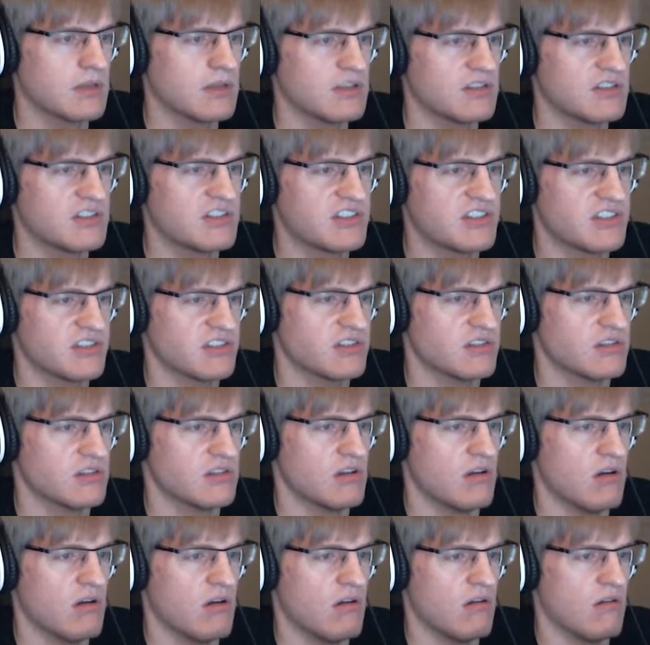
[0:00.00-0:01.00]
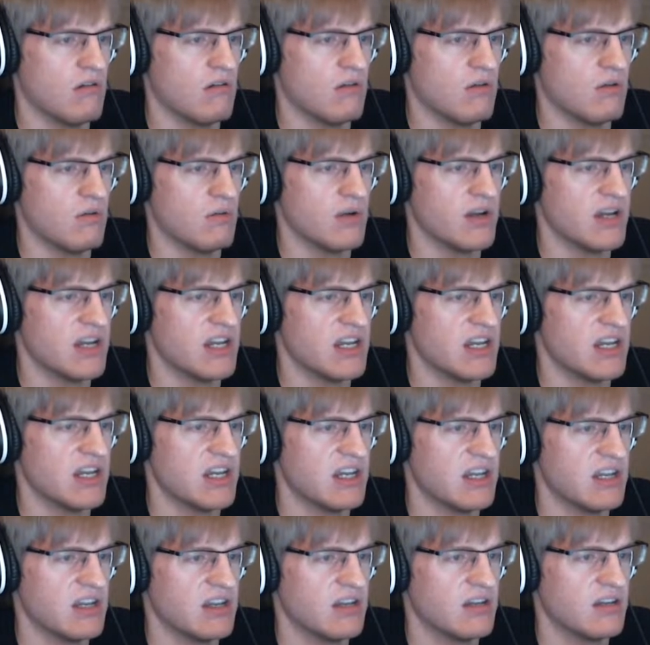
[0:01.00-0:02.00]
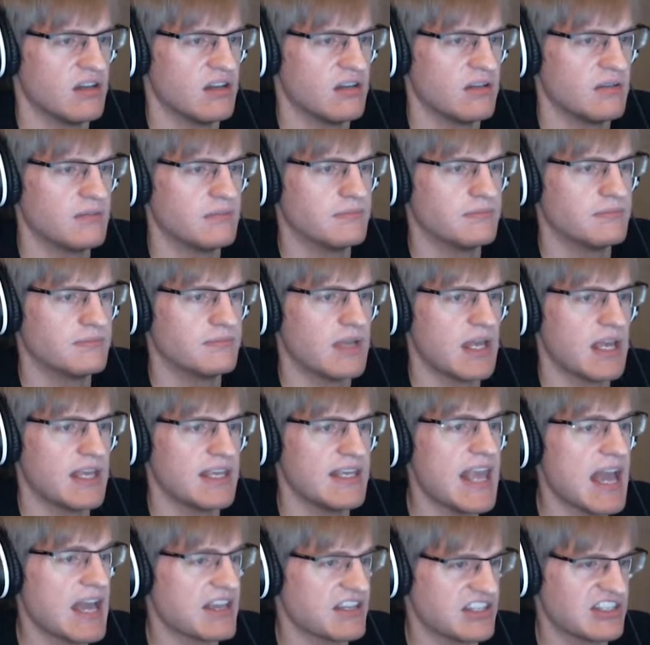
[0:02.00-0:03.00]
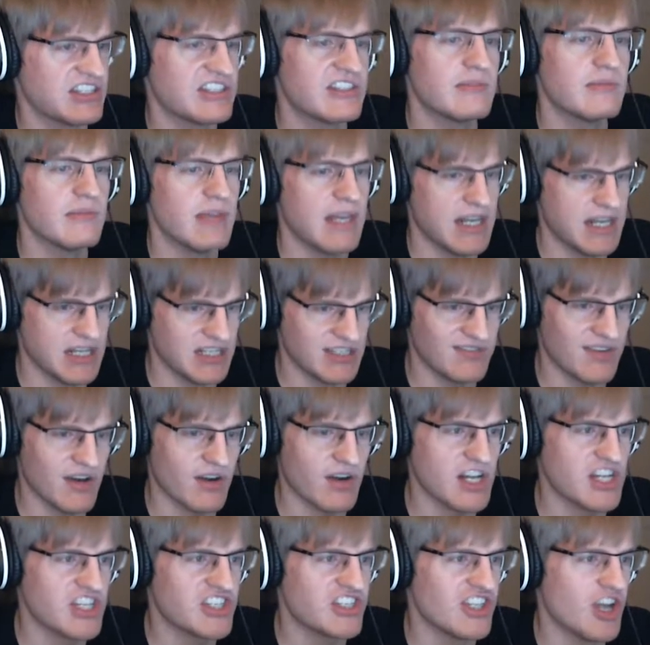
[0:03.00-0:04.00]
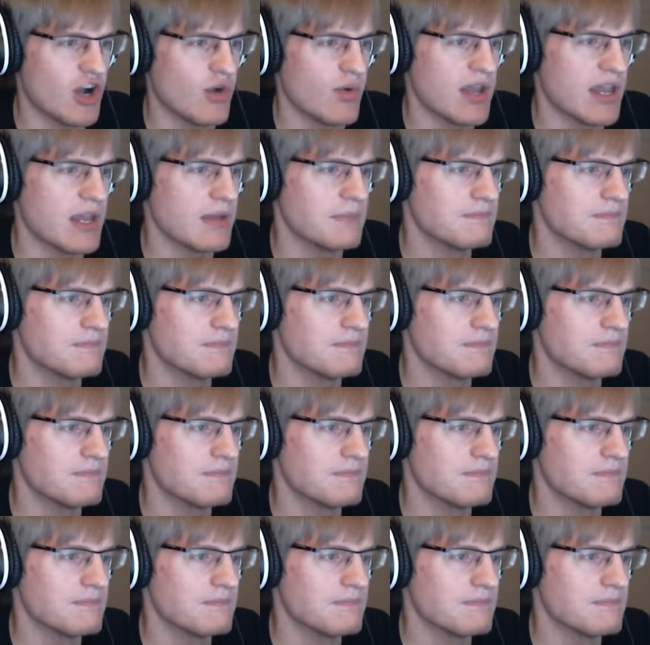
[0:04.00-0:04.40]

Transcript: Snowy. Yes, it is very snowy.